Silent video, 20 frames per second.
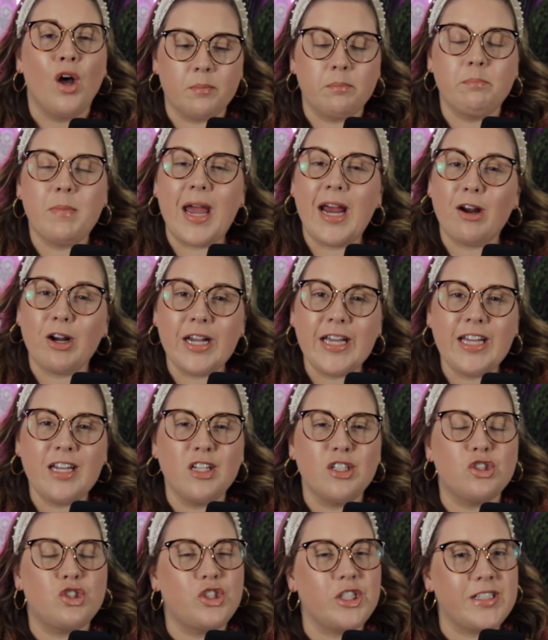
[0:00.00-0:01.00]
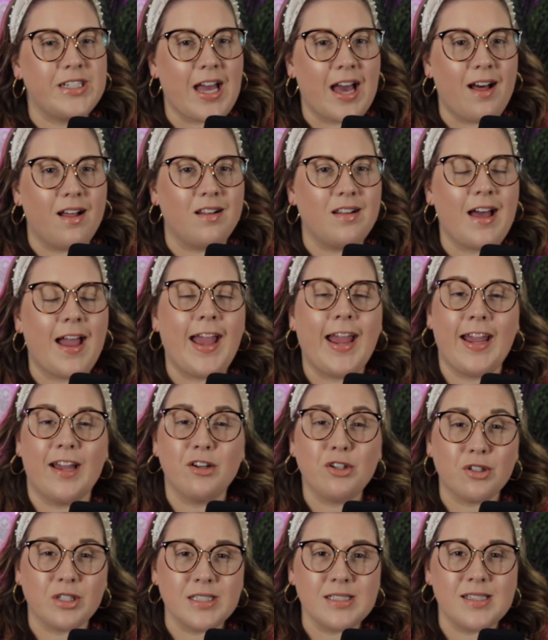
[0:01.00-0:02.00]
Mary, Janelle,
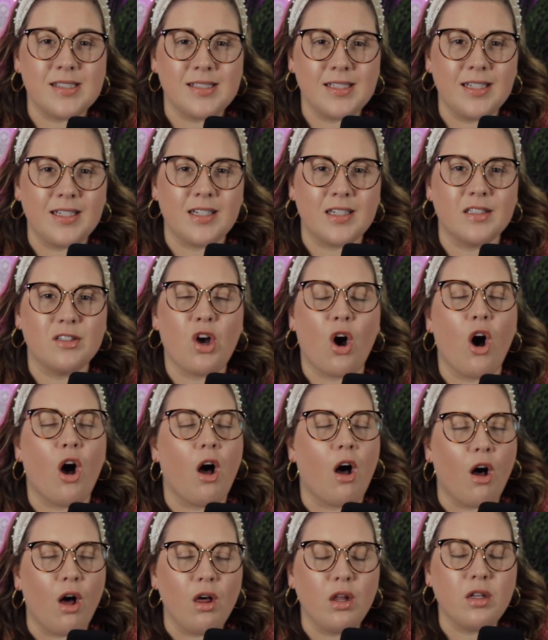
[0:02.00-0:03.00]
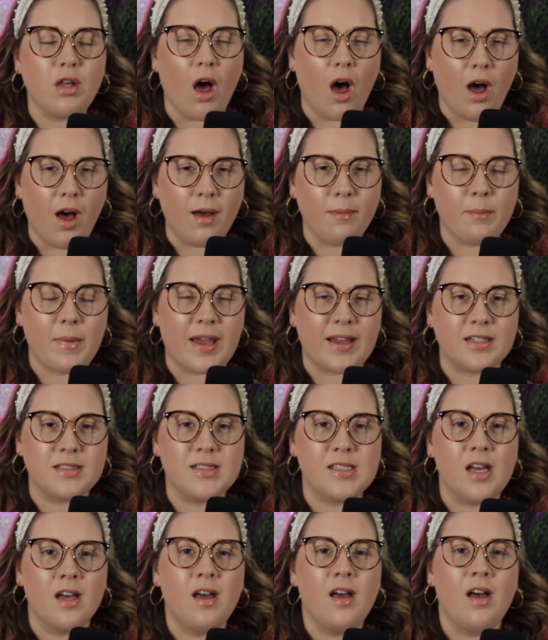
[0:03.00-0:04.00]
and Christine all
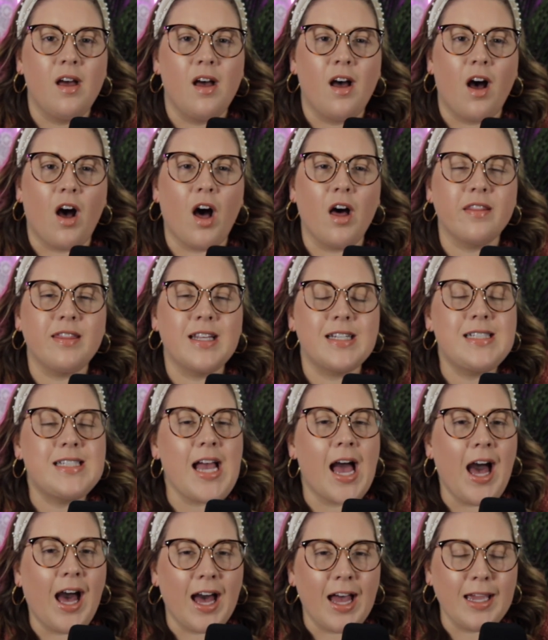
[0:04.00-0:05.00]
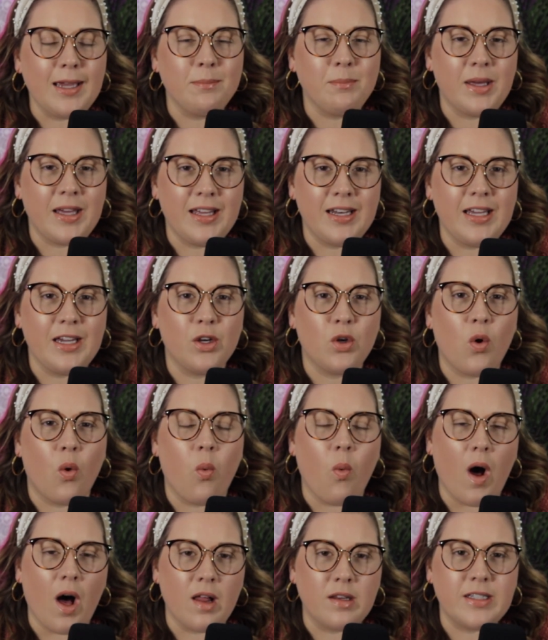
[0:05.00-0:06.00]
comment on the time
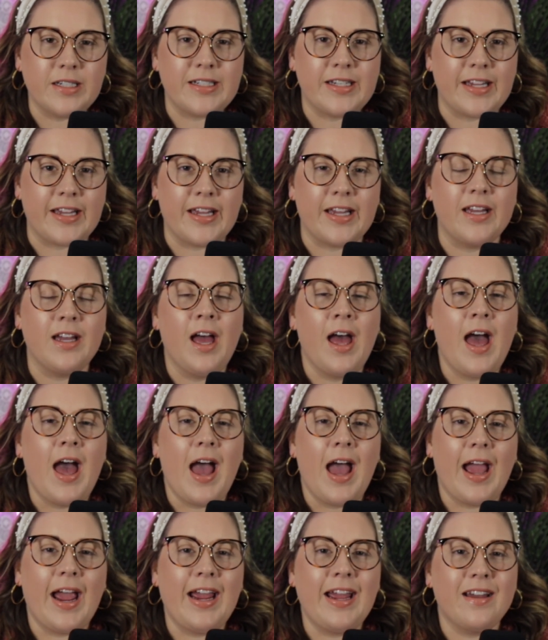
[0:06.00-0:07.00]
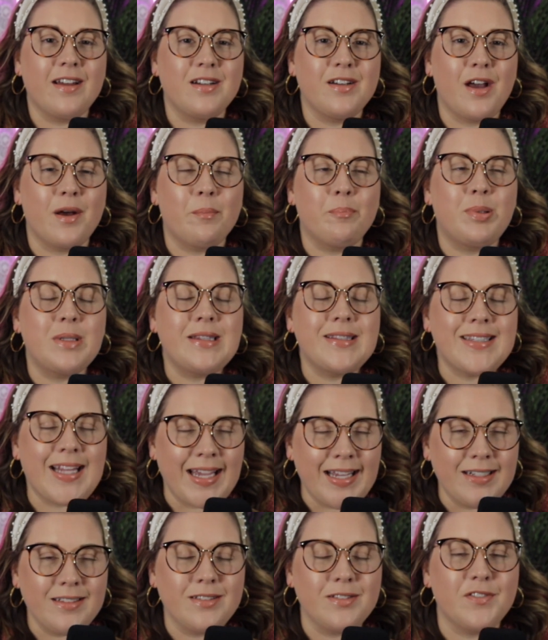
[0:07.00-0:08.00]
inequality and
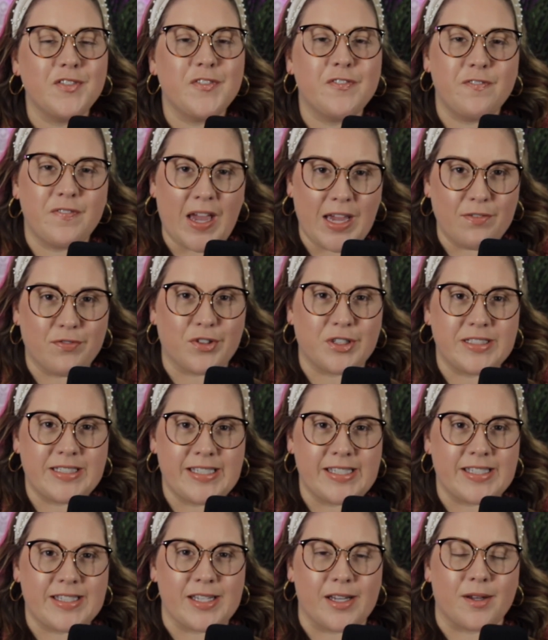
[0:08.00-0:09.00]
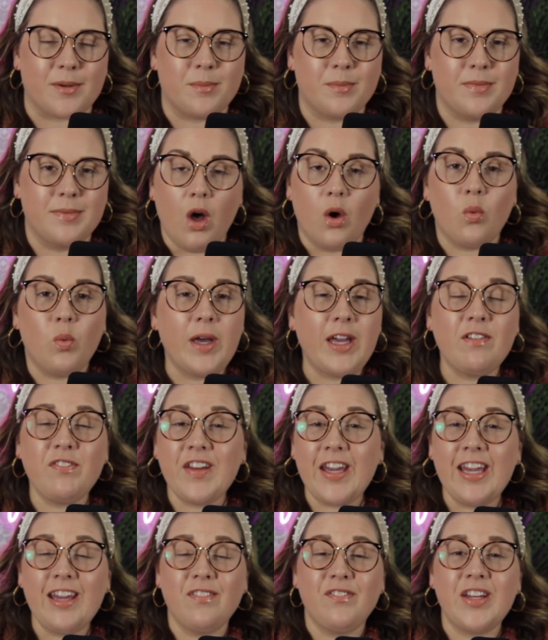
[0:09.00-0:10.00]
blatant favoritism. We've
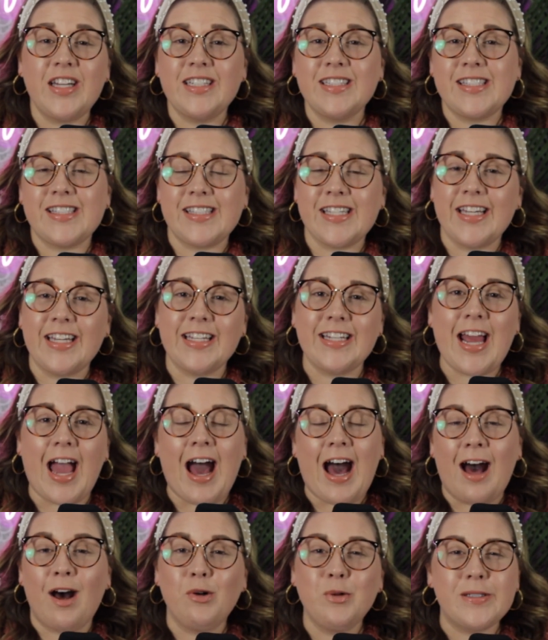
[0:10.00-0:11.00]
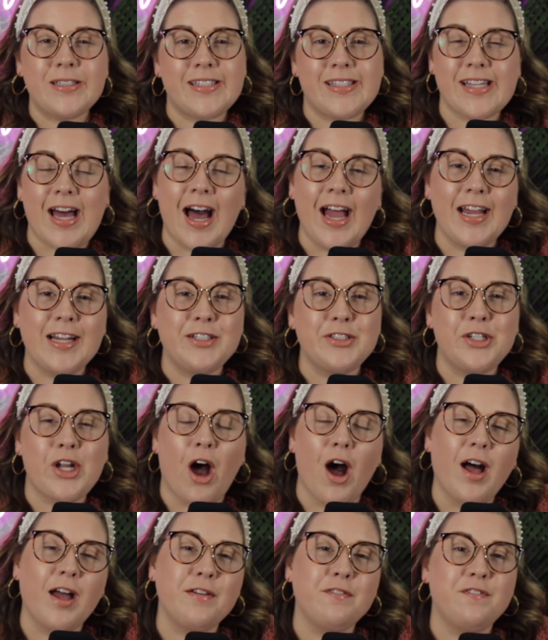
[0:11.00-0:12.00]
even seen outside
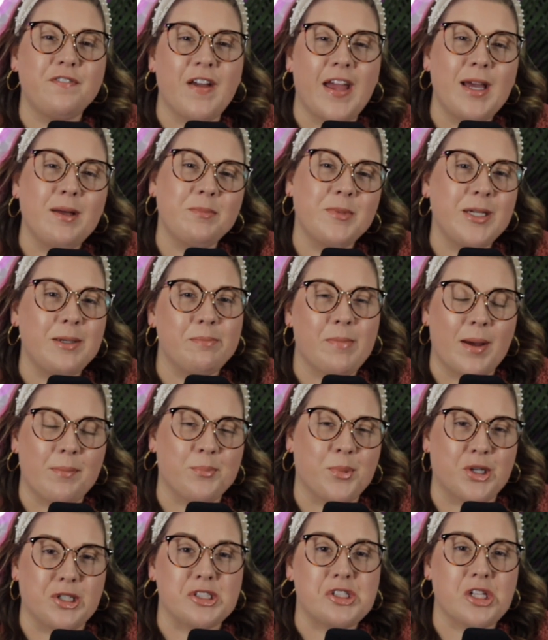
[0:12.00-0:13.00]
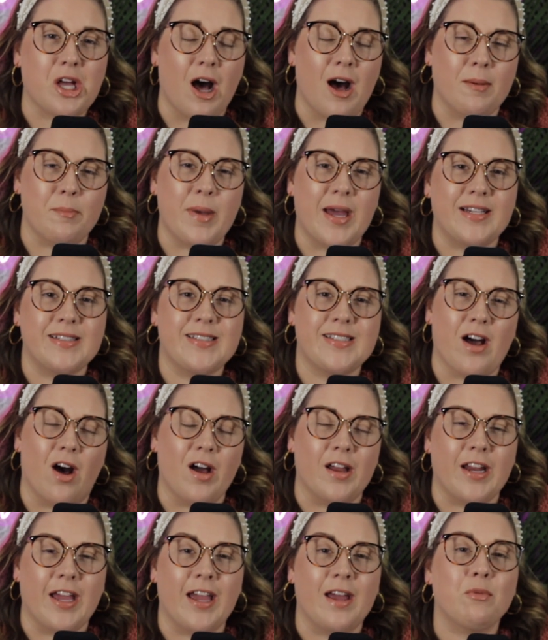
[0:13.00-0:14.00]
non family members comment
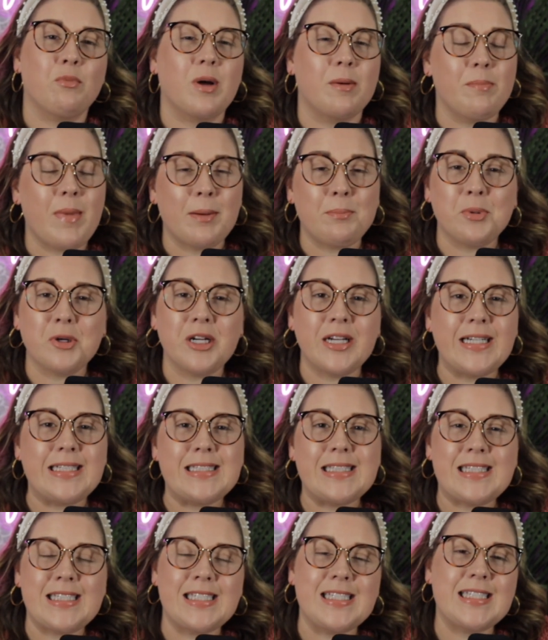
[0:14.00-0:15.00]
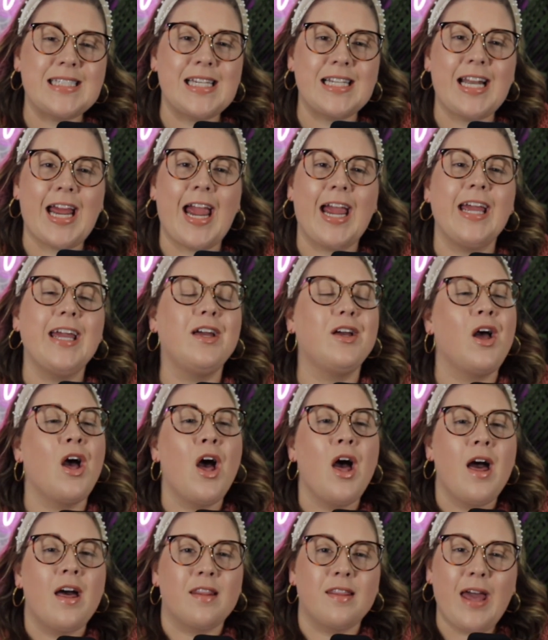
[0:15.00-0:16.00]
on it. Remember in season eight,
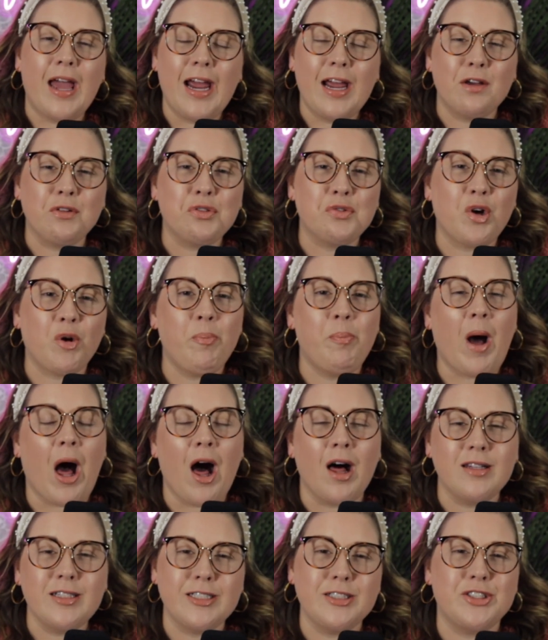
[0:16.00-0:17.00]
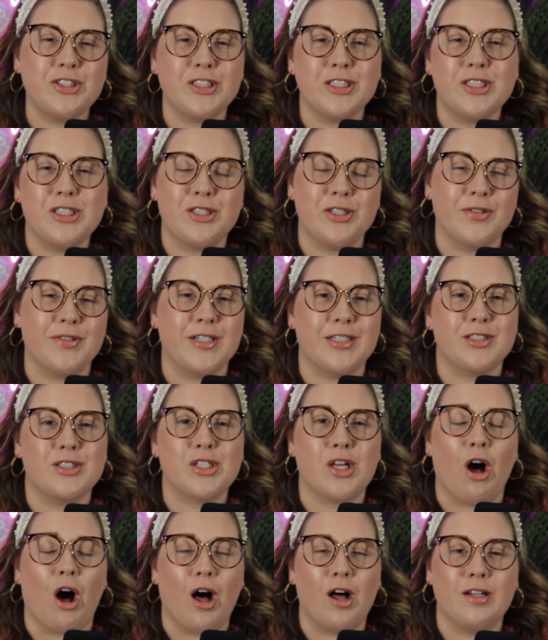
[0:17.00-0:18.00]
the anthropology students
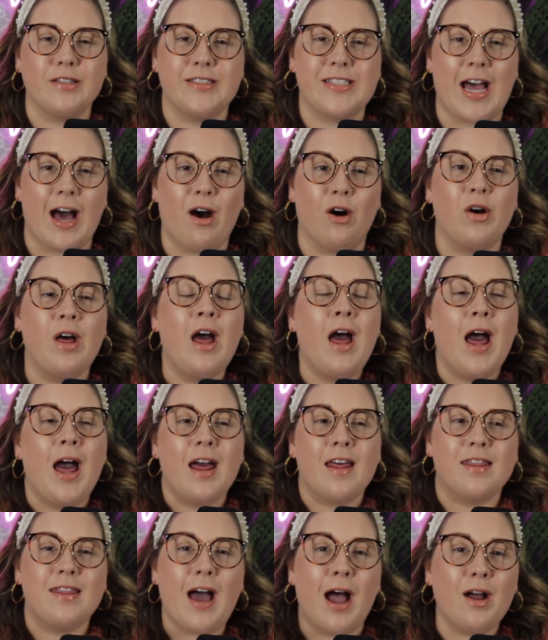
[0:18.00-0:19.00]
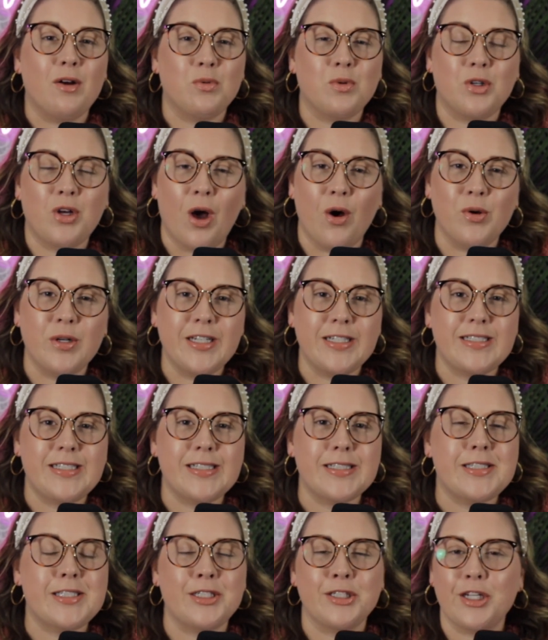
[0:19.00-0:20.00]
called out that Kody
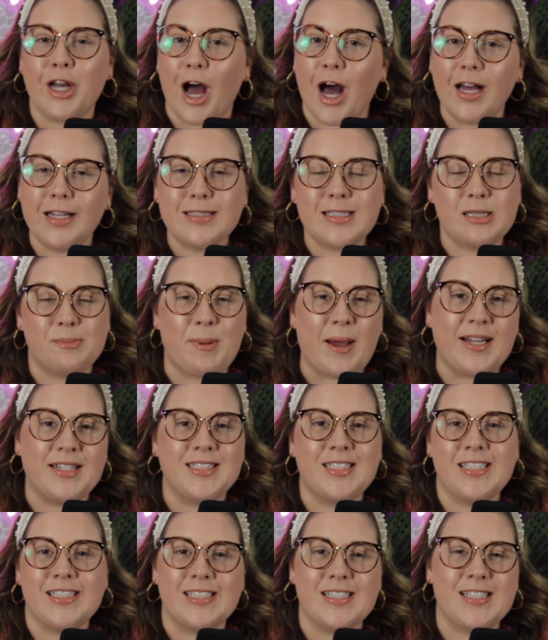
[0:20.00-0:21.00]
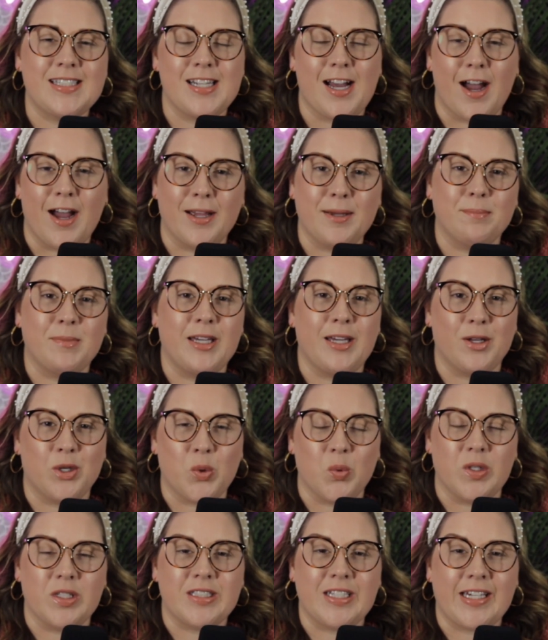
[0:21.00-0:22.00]
does not spend his time
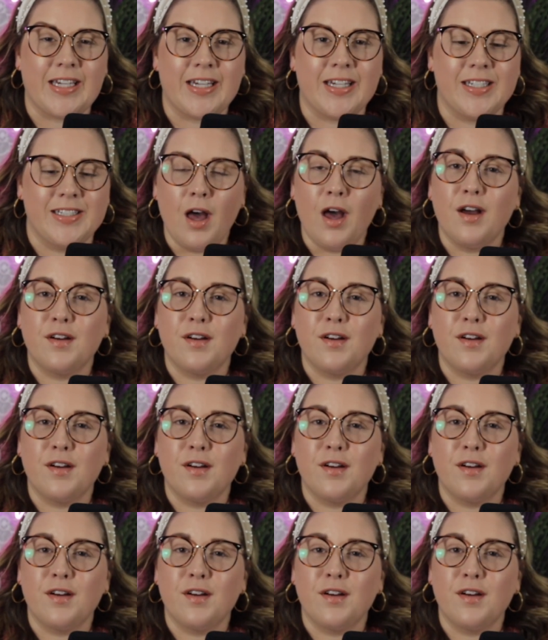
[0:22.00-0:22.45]
equally.